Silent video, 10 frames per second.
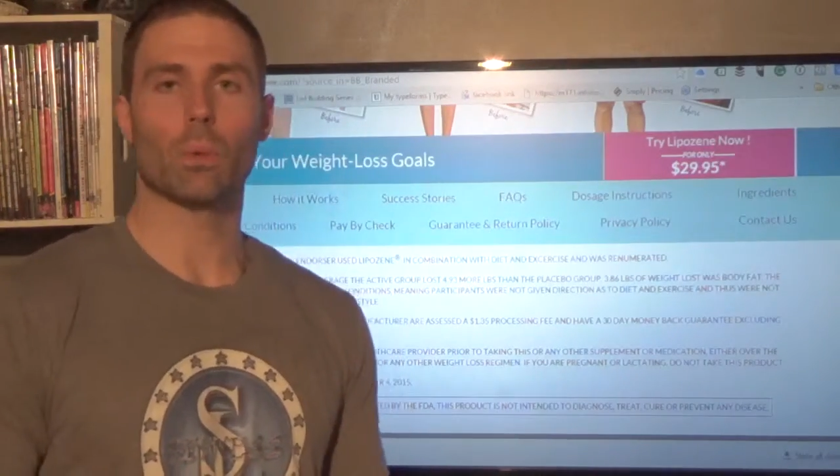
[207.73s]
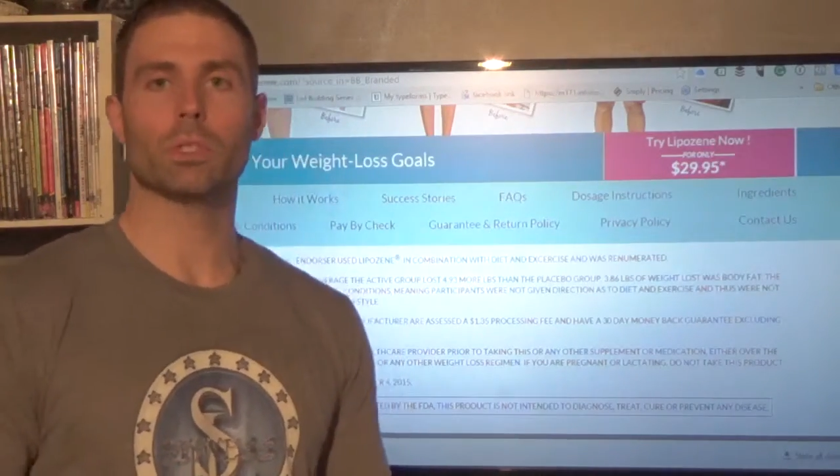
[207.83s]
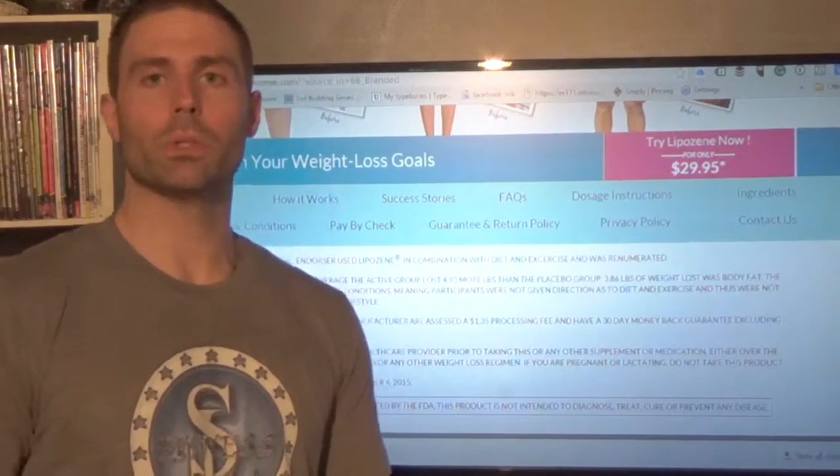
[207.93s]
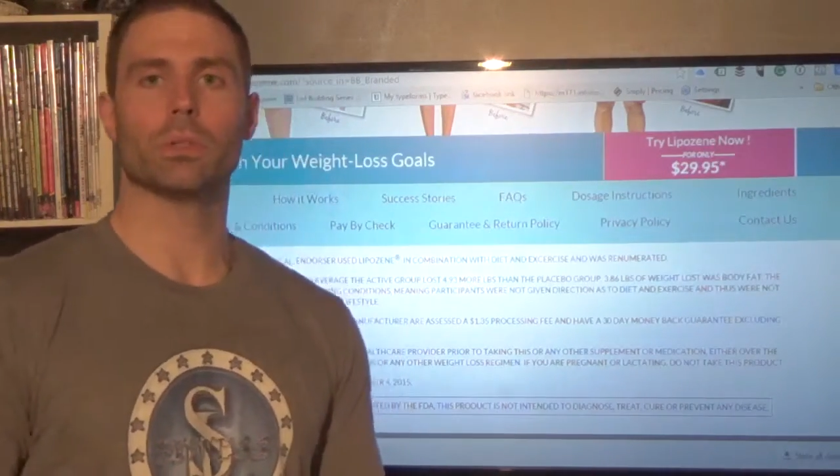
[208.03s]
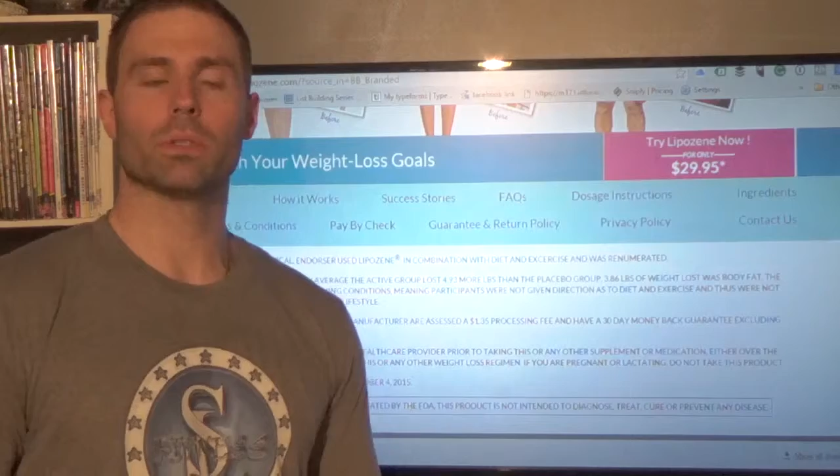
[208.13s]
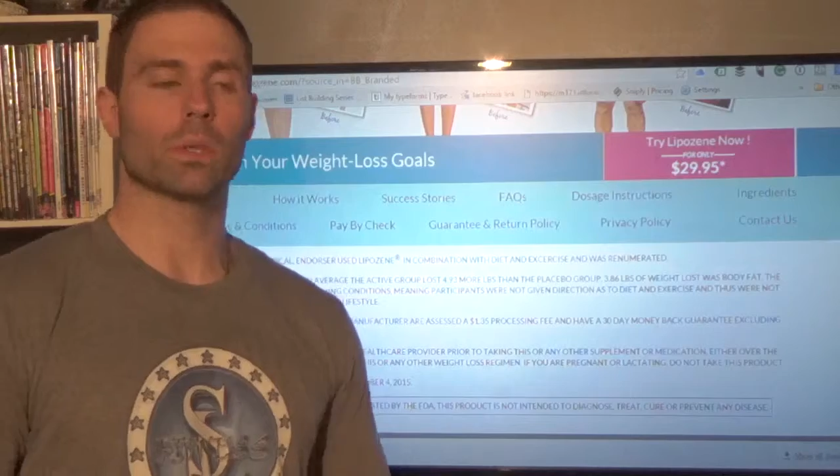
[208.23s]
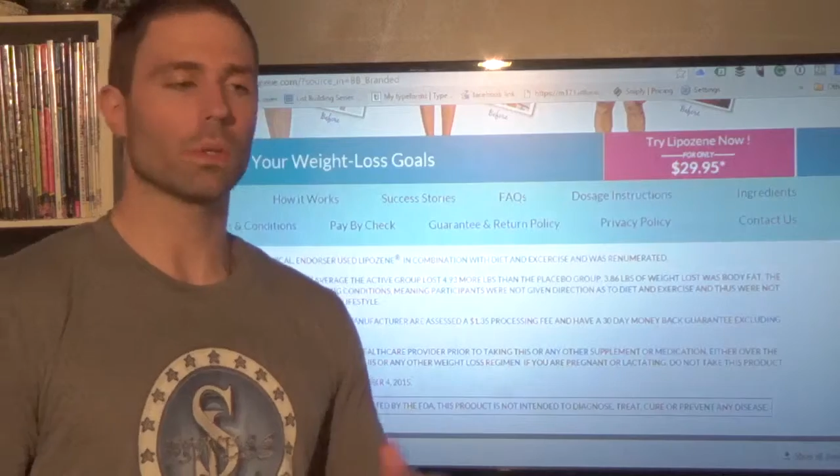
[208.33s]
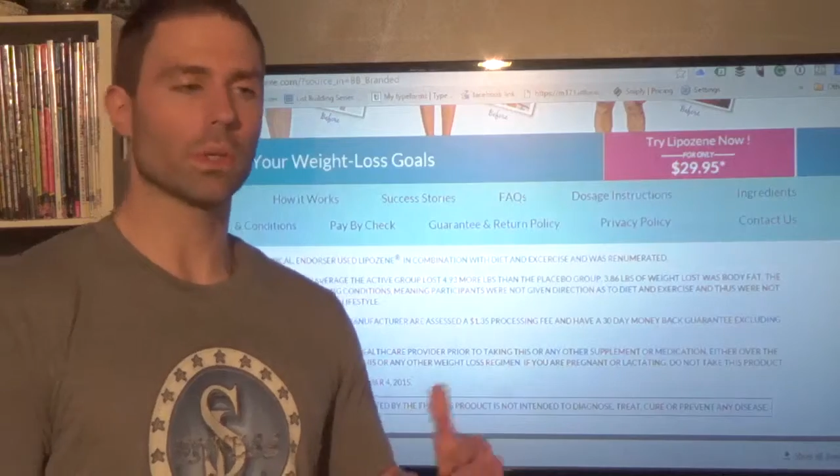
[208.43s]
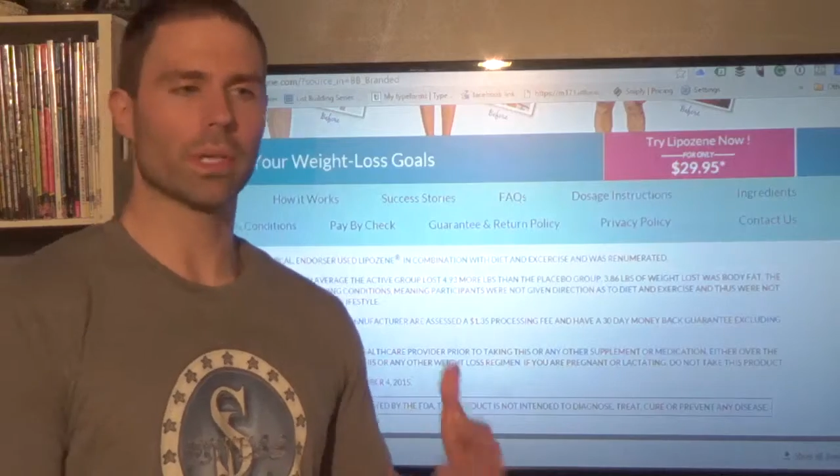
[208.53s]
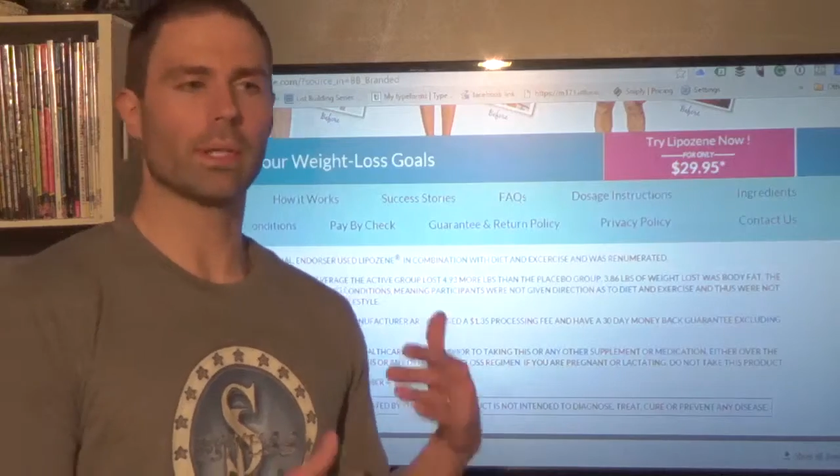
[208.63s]
I want you to start
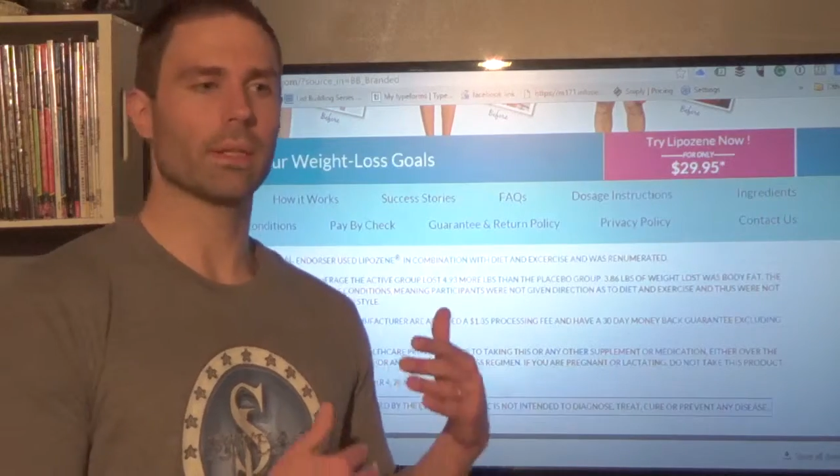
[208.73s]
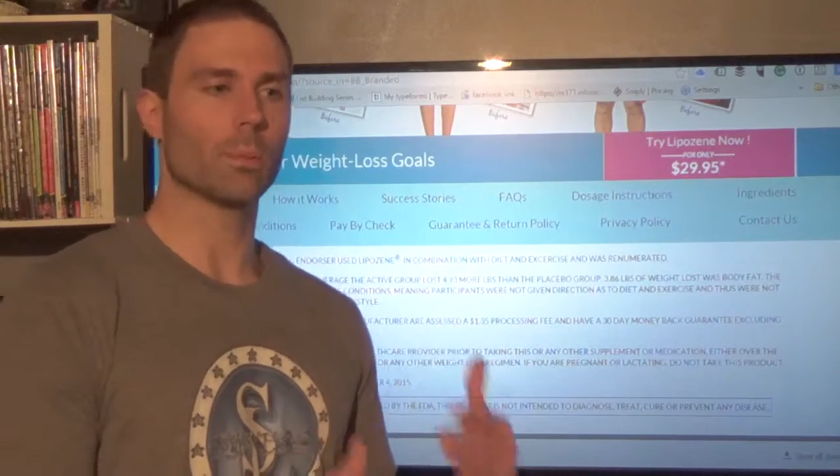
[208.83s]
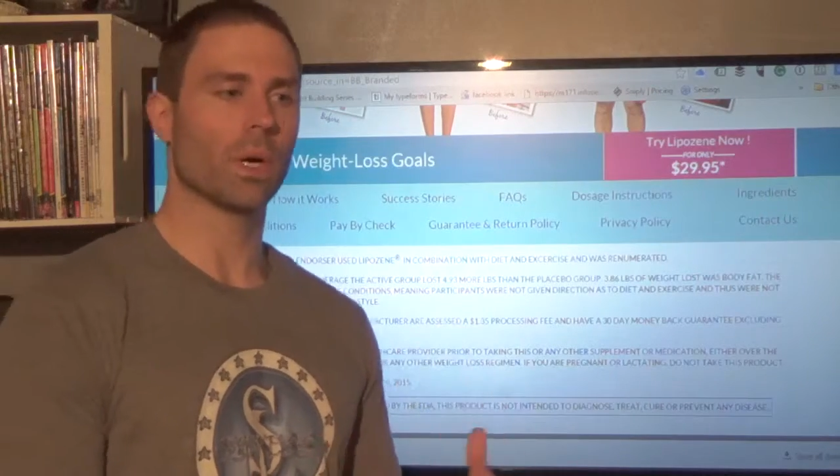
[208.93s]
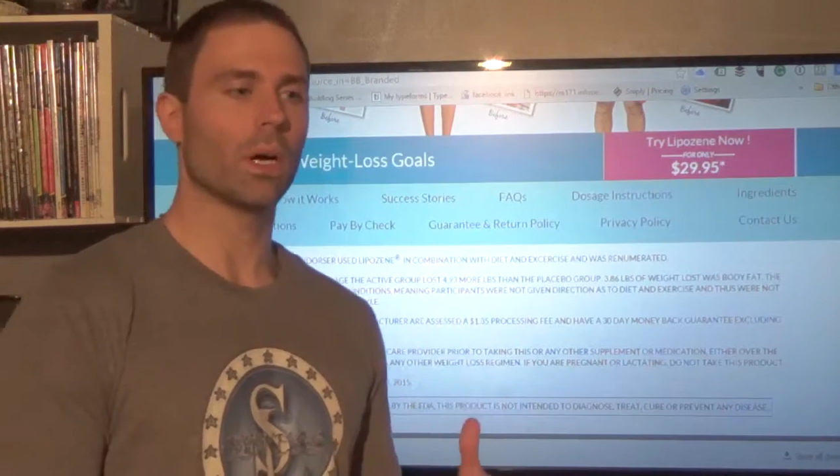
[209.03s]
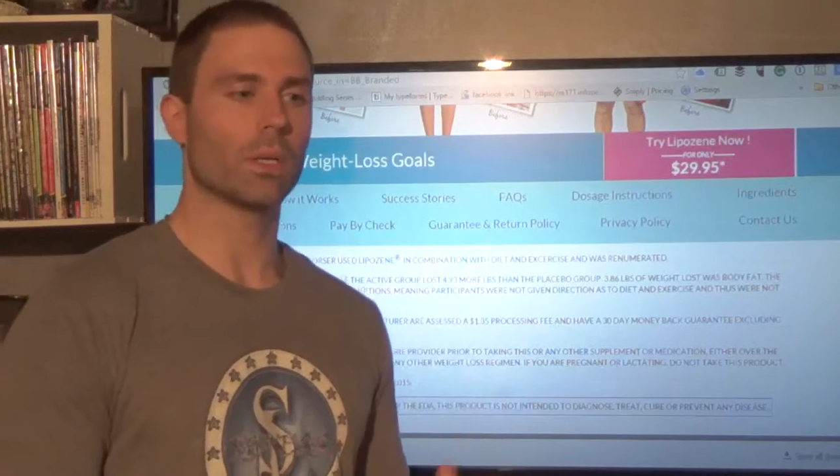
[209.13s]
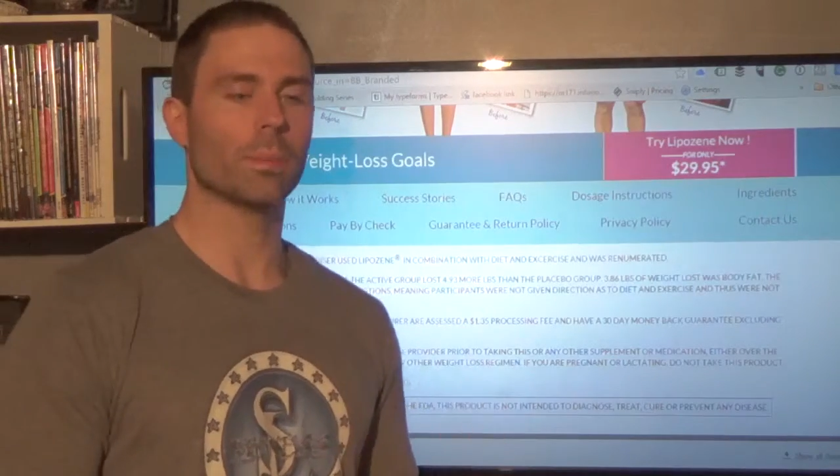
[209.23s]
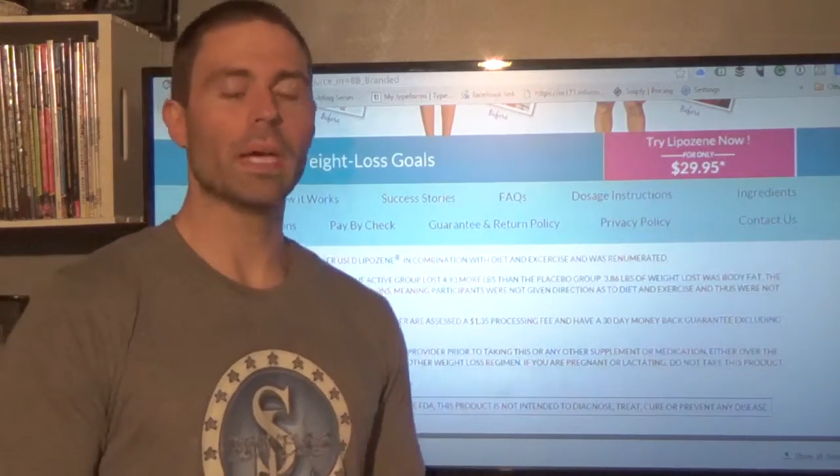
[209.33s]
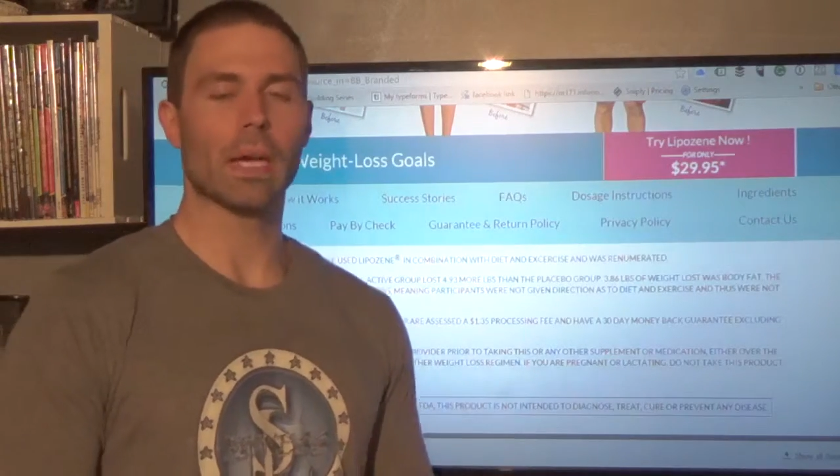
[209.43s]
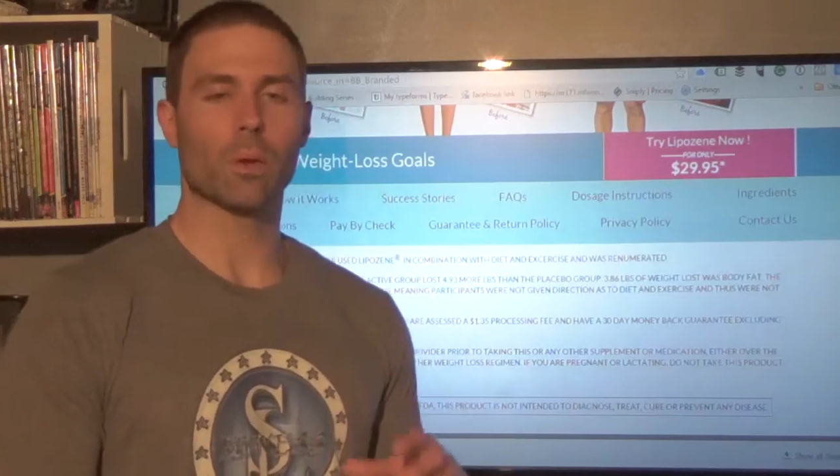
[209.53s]
looking at the bottom